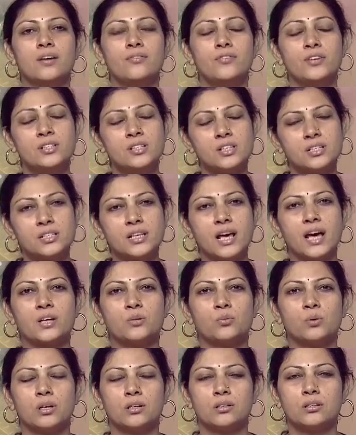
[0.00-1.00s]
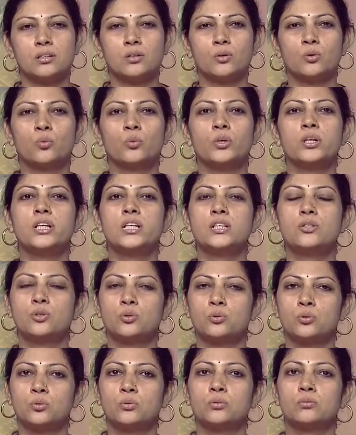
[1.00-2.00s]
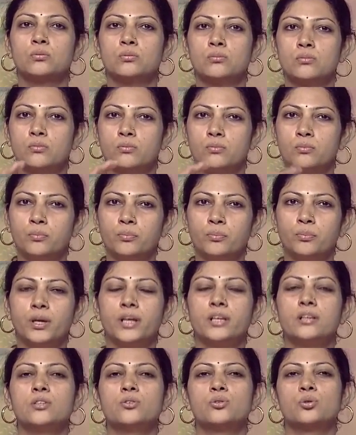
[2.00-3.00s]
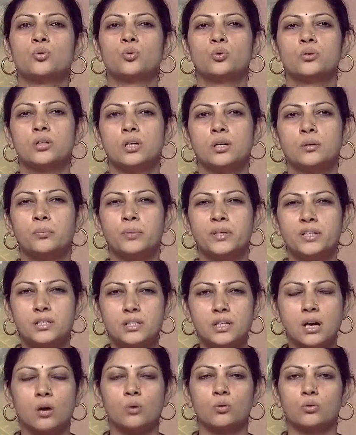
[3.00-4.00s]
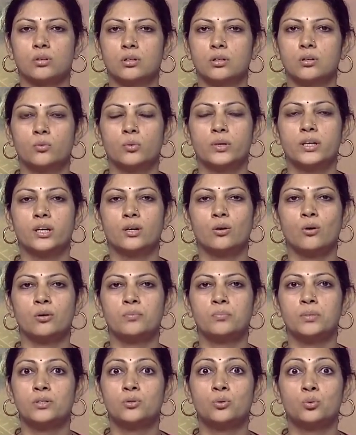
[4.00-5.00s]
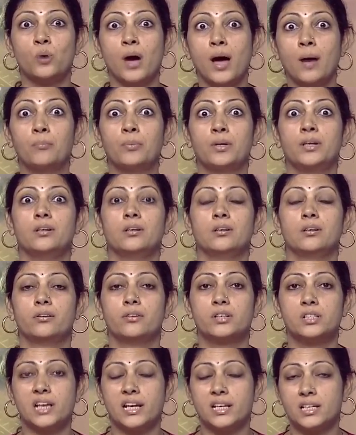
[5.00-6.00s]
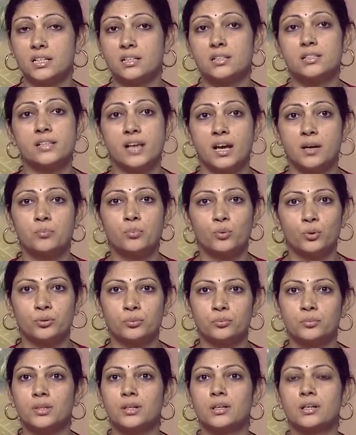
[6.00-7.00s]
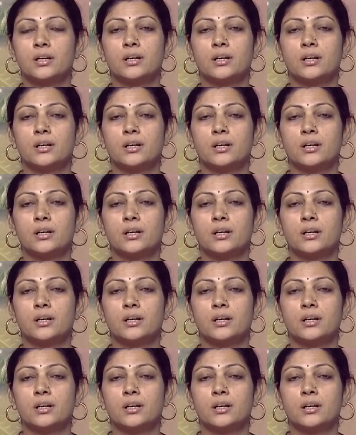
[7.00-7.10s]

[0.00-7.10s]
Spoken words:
If it's a sad one, we need to bring the tone a bit down. We cannot be too happy reciting a sad poem.